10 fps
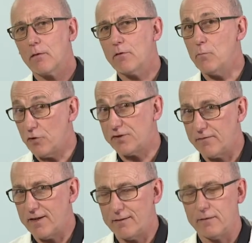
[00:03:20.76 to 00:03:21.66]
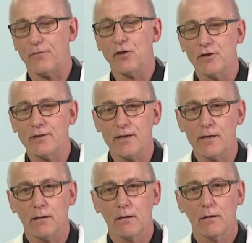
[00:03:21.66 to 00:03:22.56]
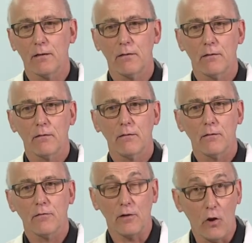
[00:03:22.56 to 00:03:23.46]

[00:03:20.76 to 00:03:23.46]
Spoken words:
The more severe the deficiency, the